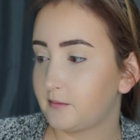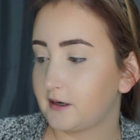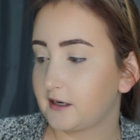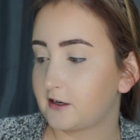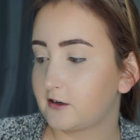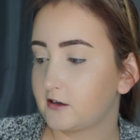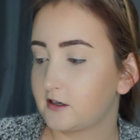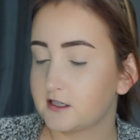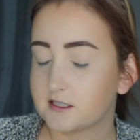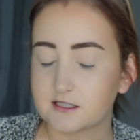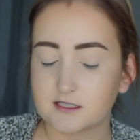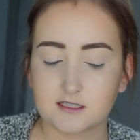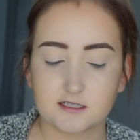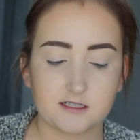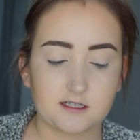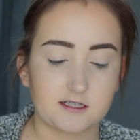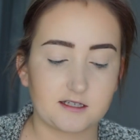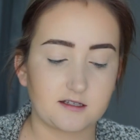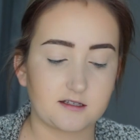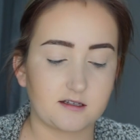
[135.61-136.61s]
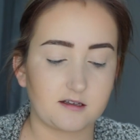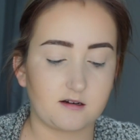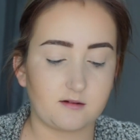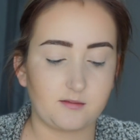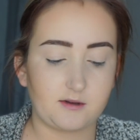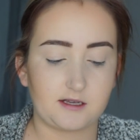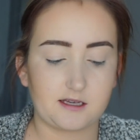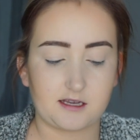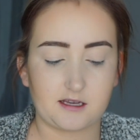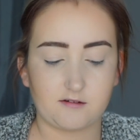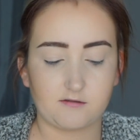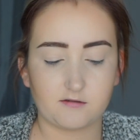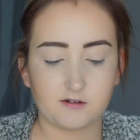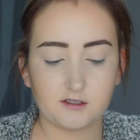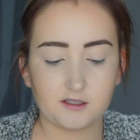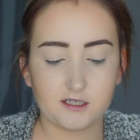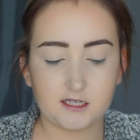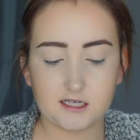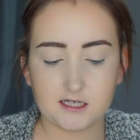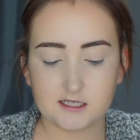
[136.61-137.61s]
my crease because this is going to be like a
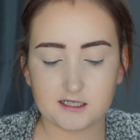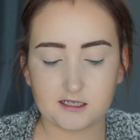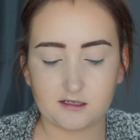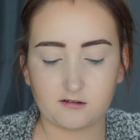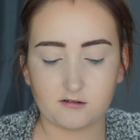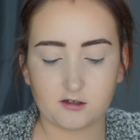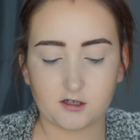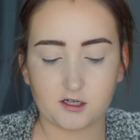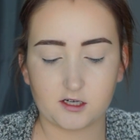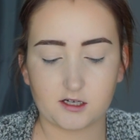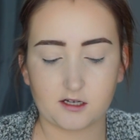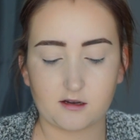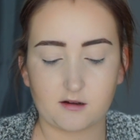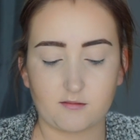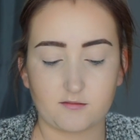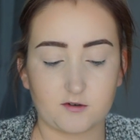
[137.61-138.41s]
really easy look.